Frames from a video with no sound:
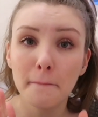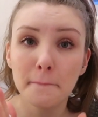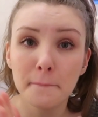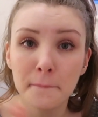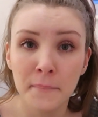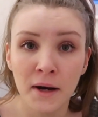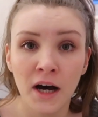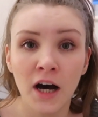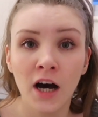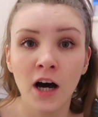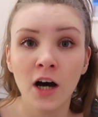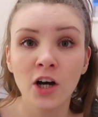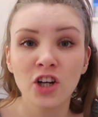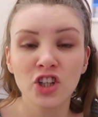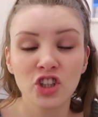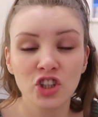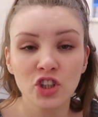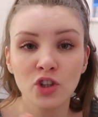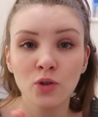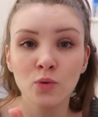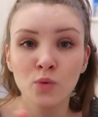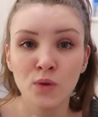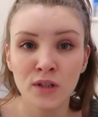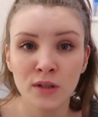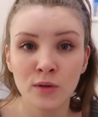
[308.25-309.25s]
But
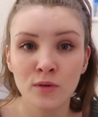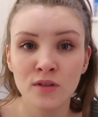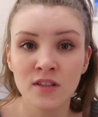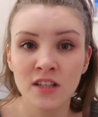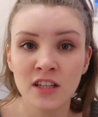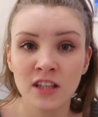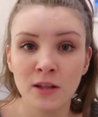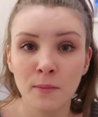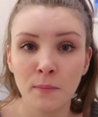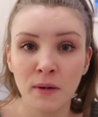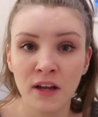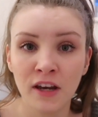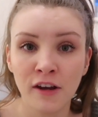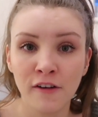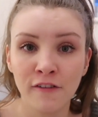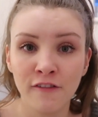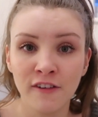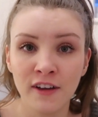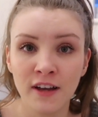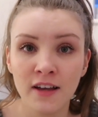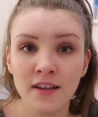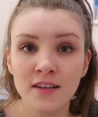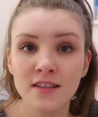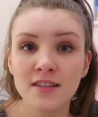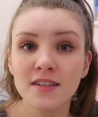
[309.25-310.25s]
you will see the
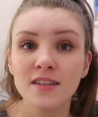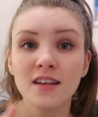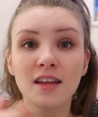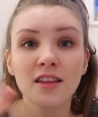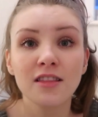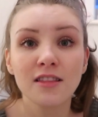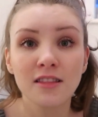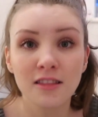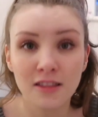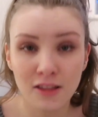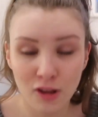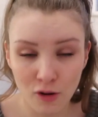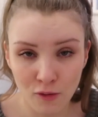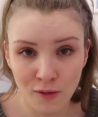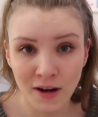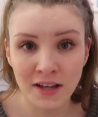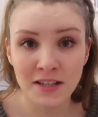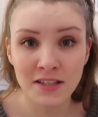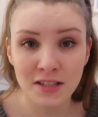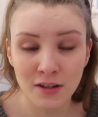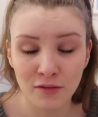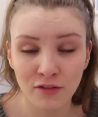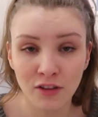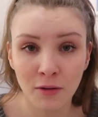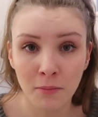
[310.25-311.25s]
benefits the
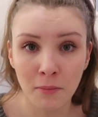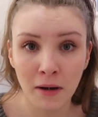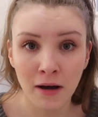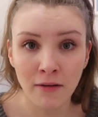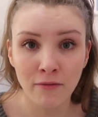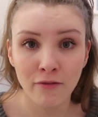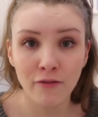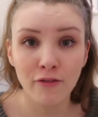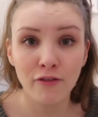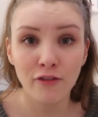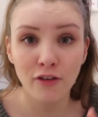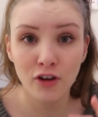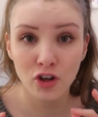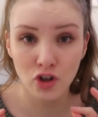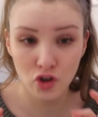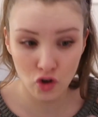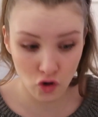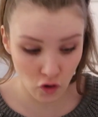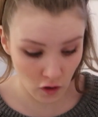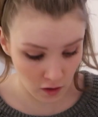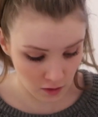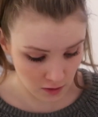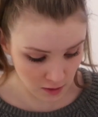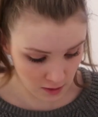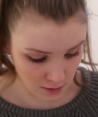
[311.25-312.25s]
rest of the month,
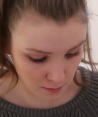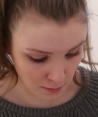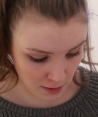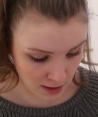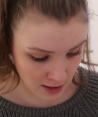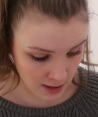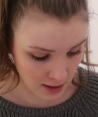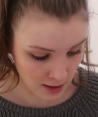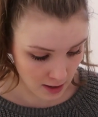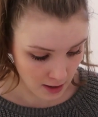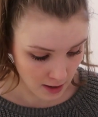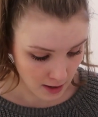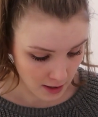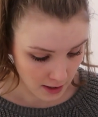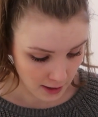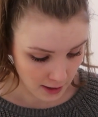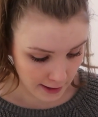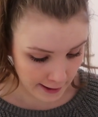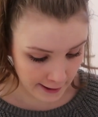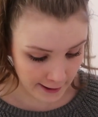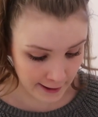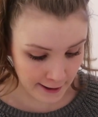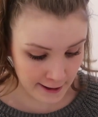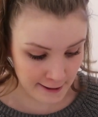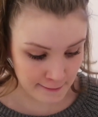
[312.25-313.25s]
trust me.
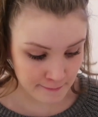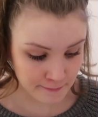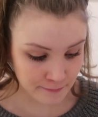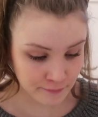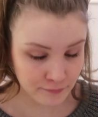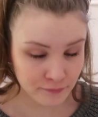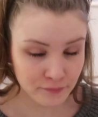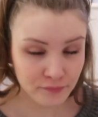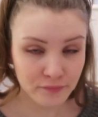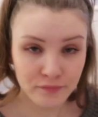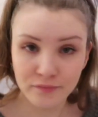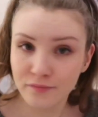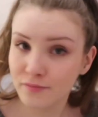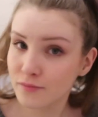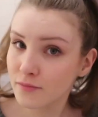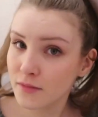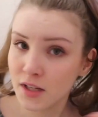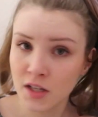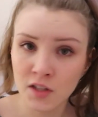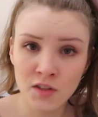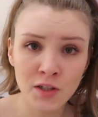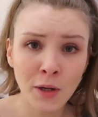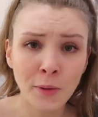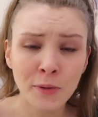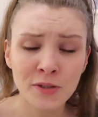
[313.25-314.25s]

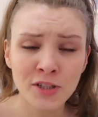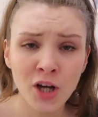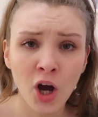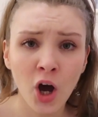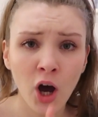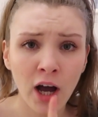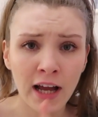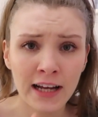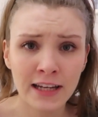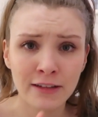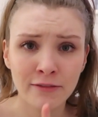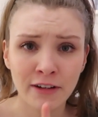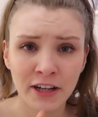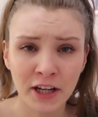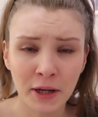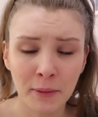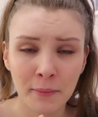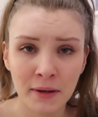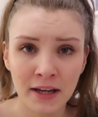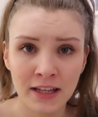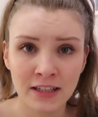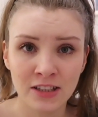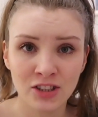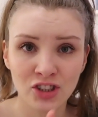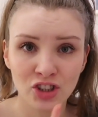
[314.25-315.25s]
So I would highly
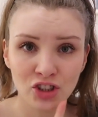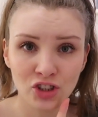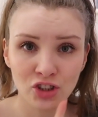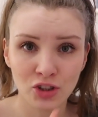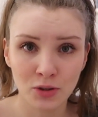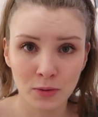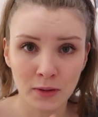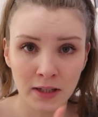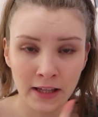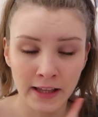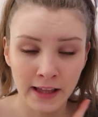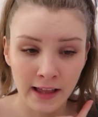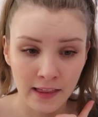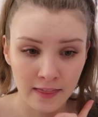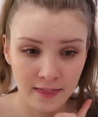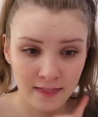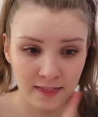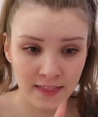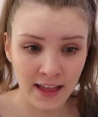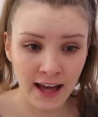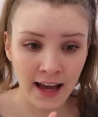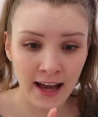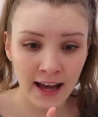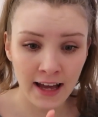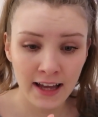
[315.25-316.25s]
recommend doing
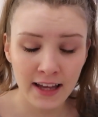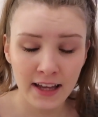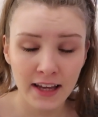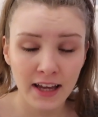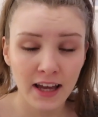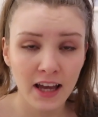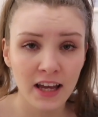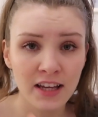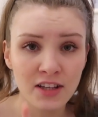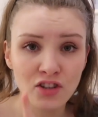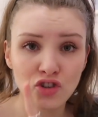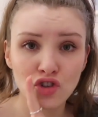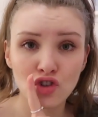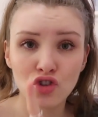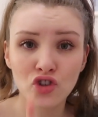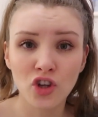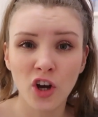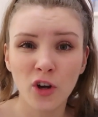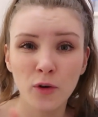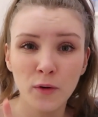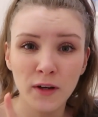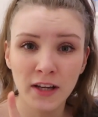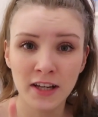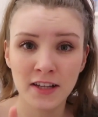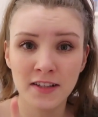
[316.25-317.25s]
that. It's
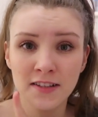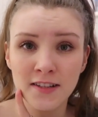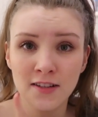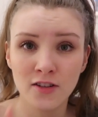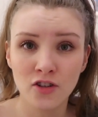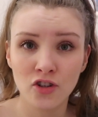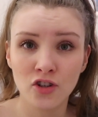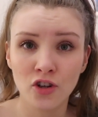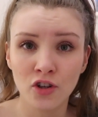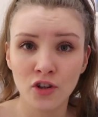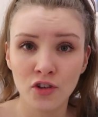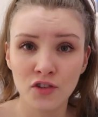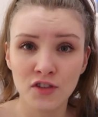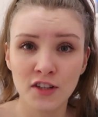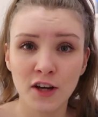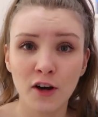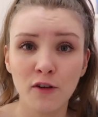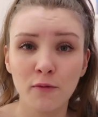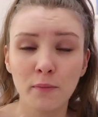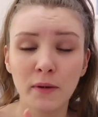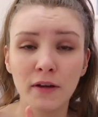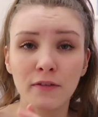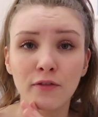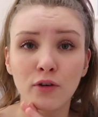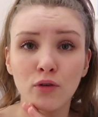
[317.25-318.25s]
so easy to do
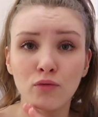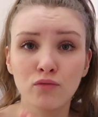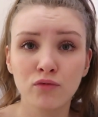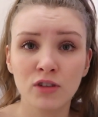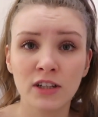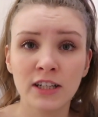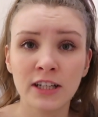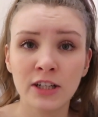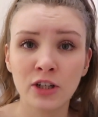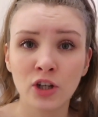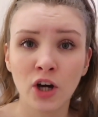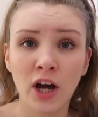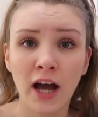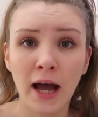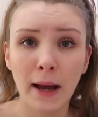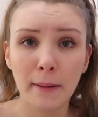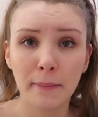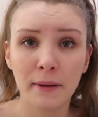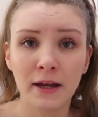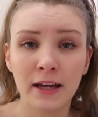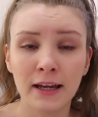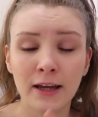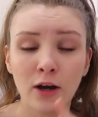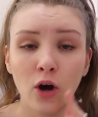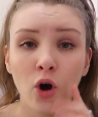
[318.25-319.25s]
yourself, but if you're really not
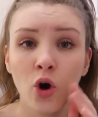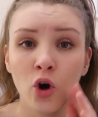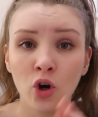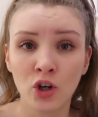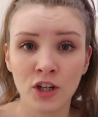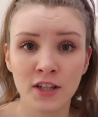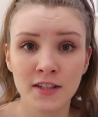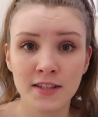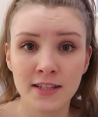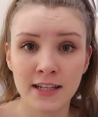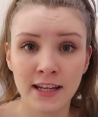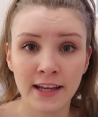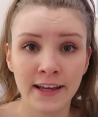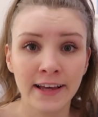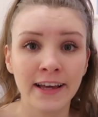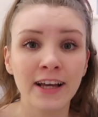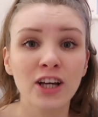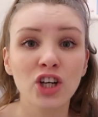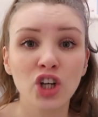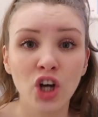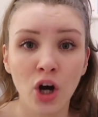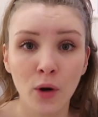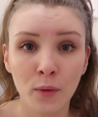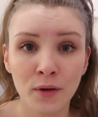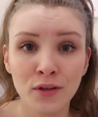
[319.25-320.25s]
happy, honestly,
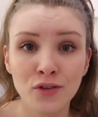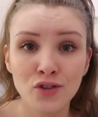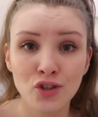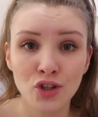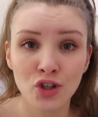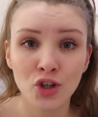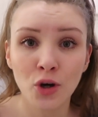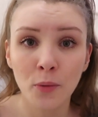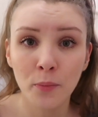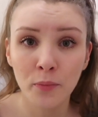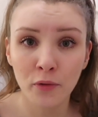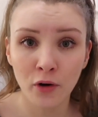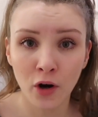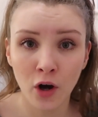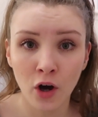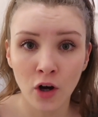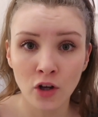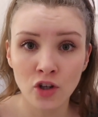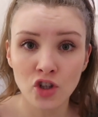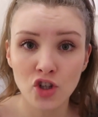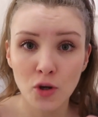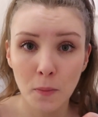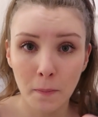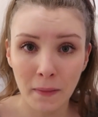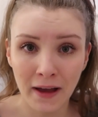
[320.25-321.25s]
go into your
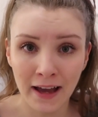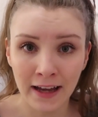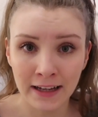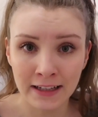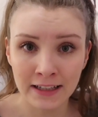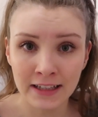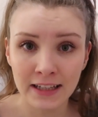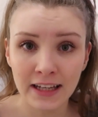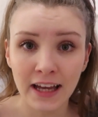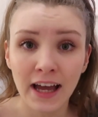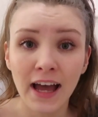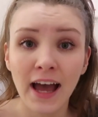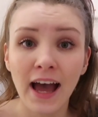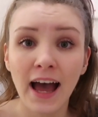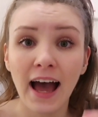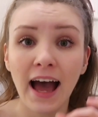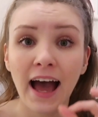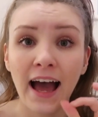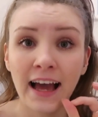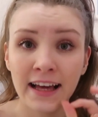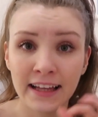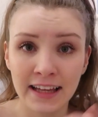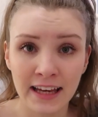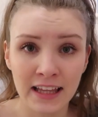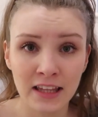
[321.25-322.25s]
branch bank
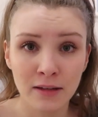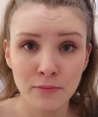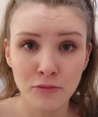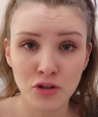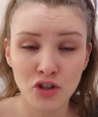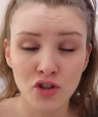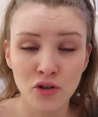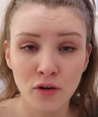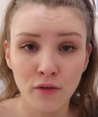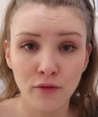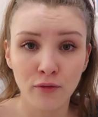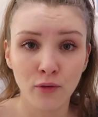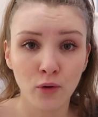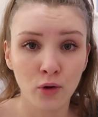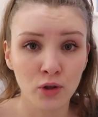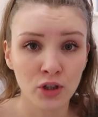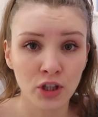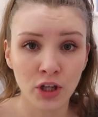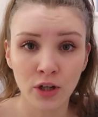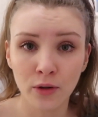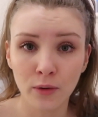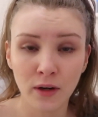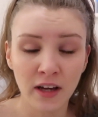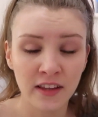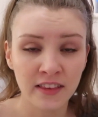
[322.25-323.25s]
and get them to do it for
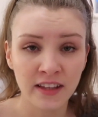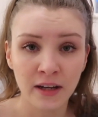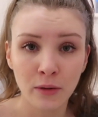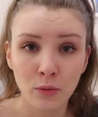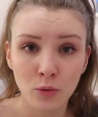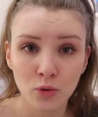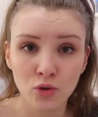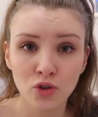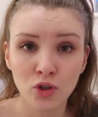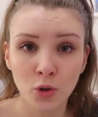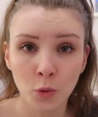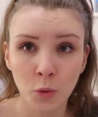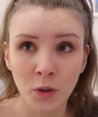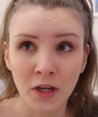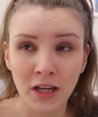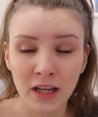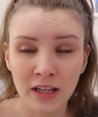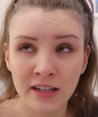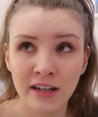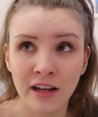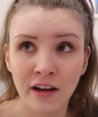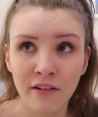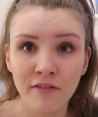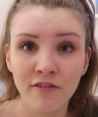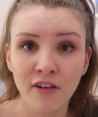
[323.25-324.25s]
you, and they will do it
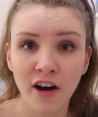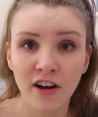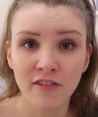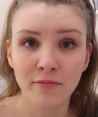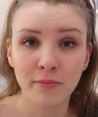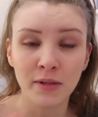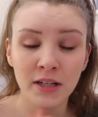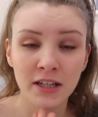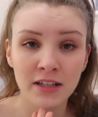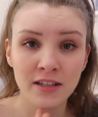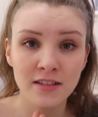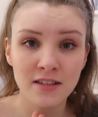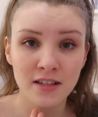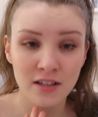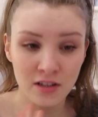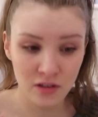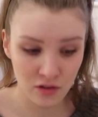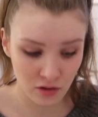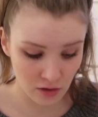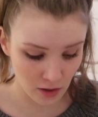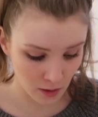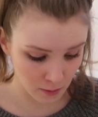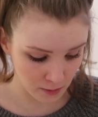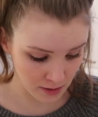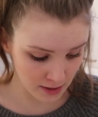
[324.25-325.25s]
in like 5 minutes. It's
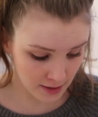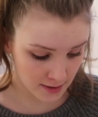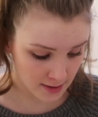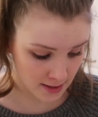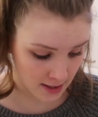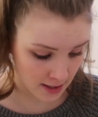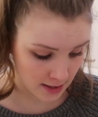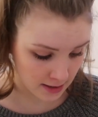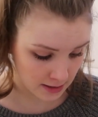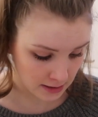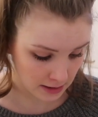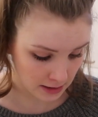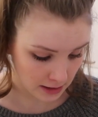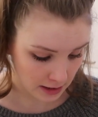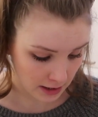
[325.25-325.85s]
so easy.